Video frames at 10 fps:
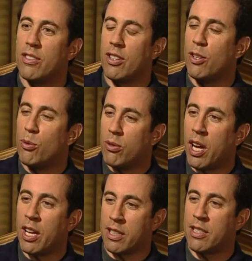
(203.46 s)
So you
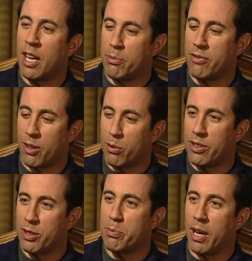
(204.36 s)
lie on top of her with
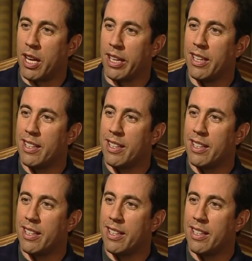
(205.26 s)
this body.